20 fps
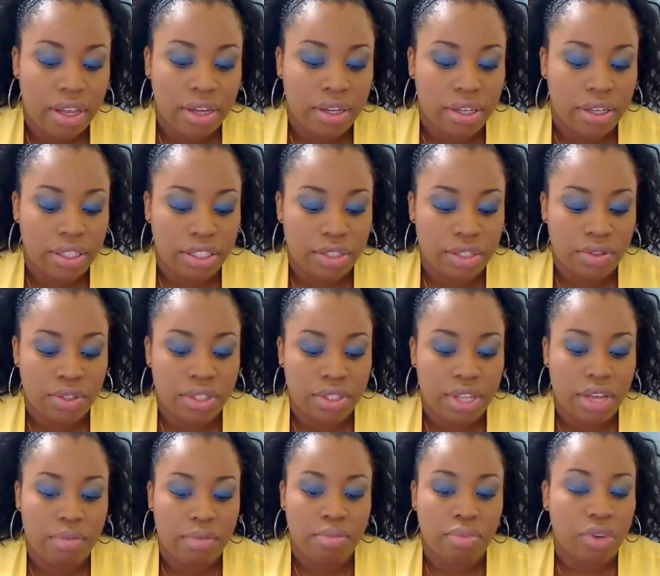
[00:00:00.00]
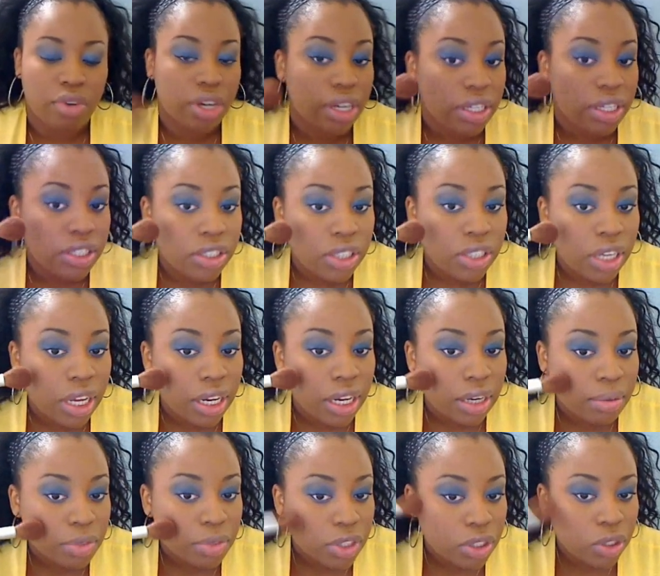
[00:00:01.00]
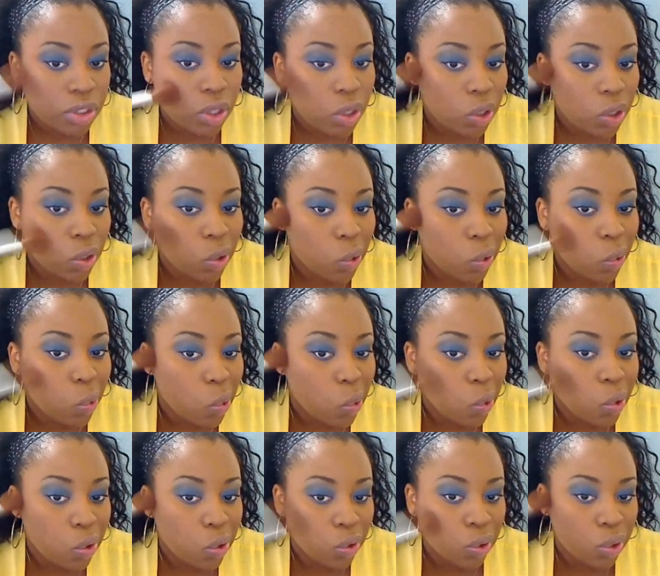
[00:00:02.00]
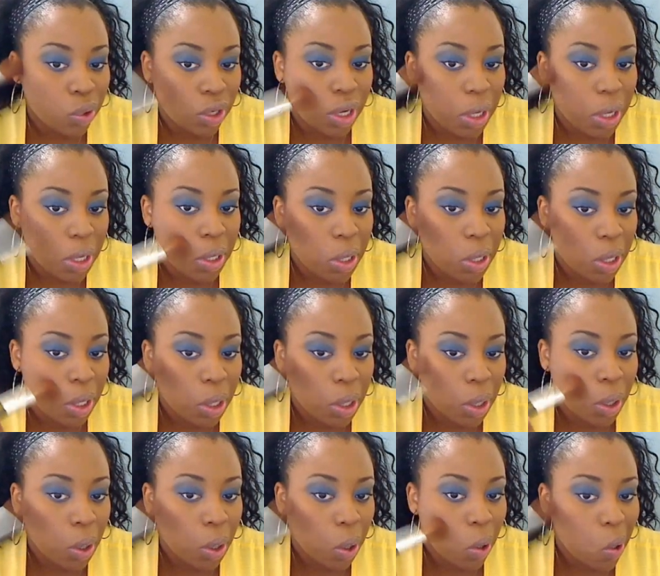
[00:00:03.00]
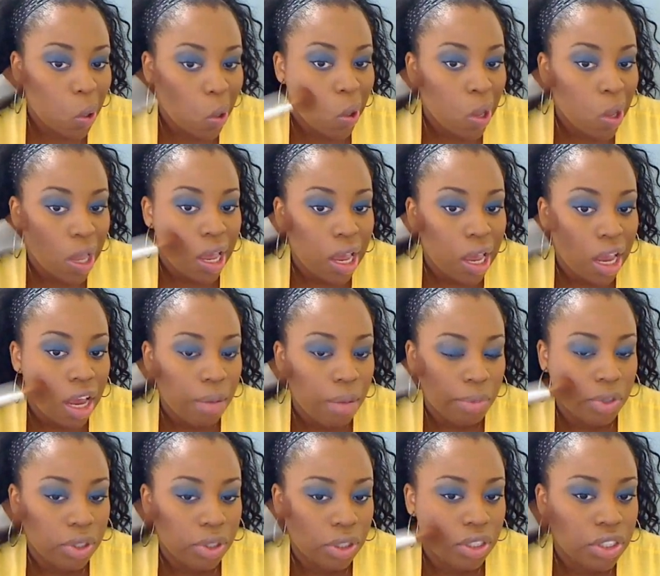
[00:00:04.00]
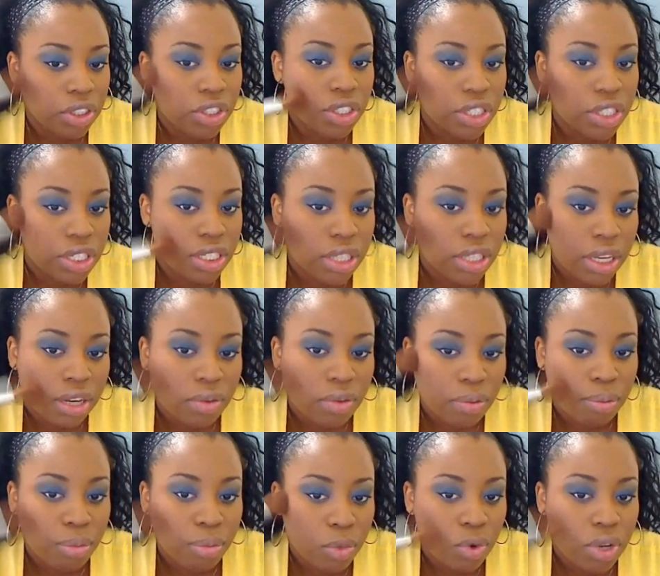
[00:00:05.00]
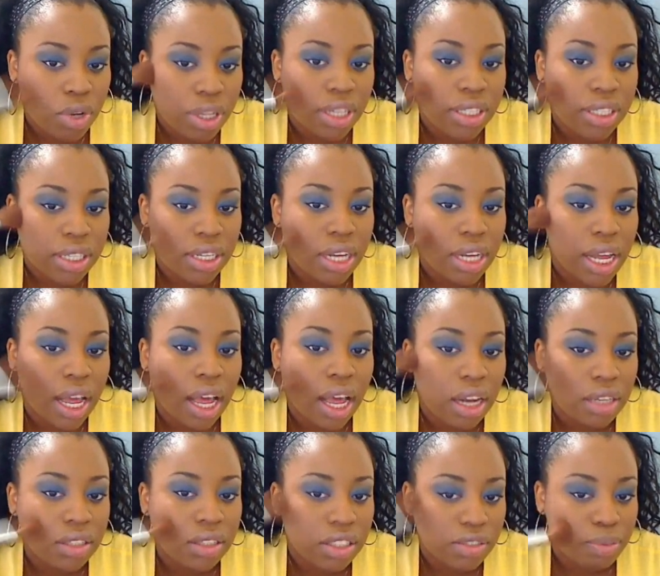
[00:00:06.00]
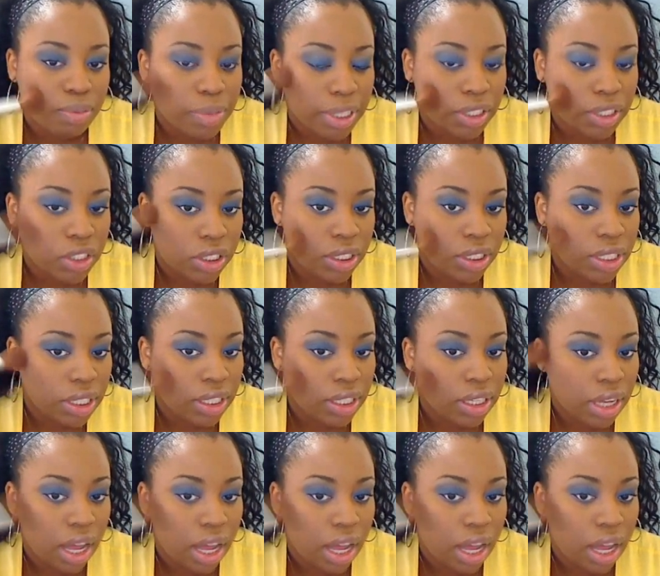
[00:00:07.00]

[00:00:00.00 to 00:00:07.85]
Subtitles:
I'm going to use that brush, and I'm just going to sort of in here, I'm going to just stay more or less in the hollows of my cheek,